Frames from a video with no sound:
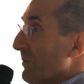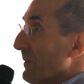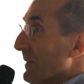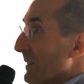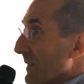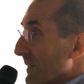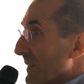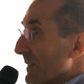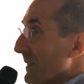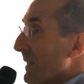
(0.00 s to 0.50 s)

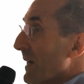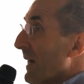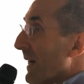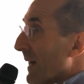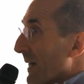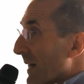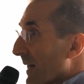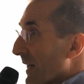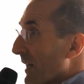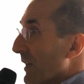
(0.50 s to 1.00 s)
which is
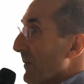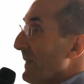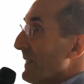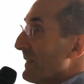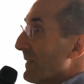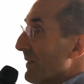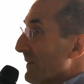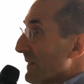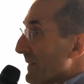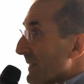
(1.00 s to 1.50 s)

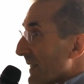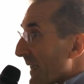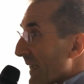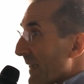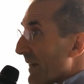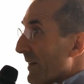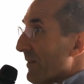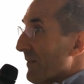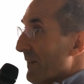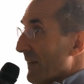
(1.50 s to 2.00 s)
economies of
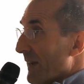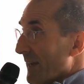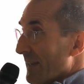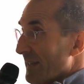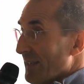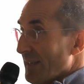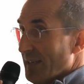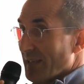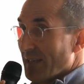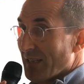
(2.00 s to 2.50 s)
scale, the
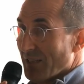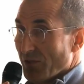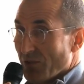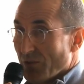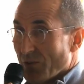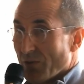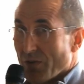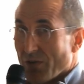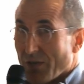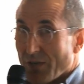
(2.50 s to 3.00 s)
idea that
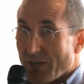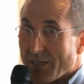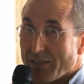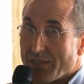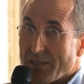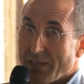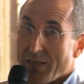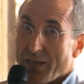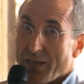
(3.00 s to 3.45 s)
you could